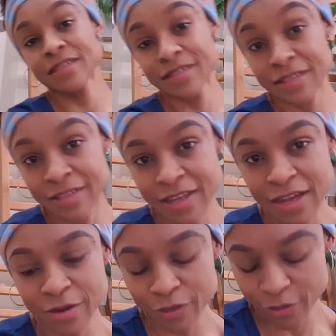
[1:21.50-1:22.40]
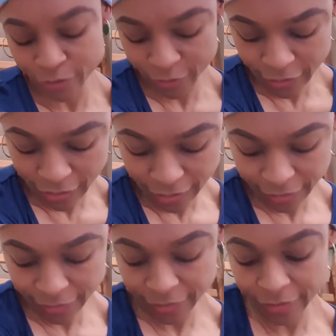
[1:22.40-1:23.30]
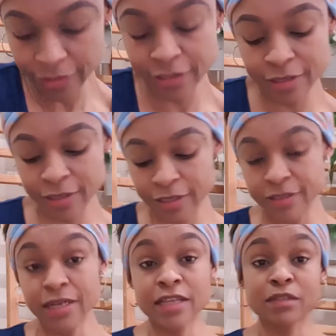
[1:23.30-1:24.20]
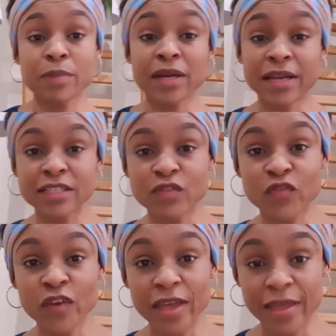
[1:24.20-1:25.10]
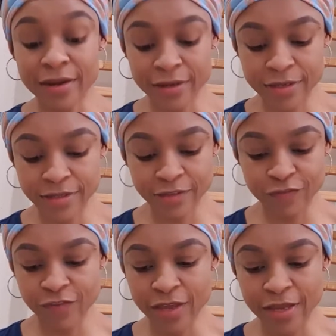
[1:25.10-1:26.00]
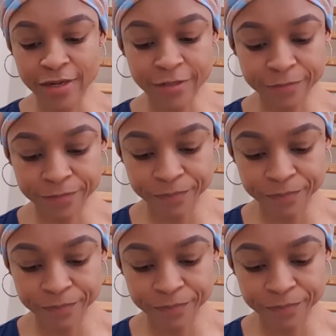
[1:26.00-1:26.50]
exactly how it looks like. It's an asparagus fern. It's a fern.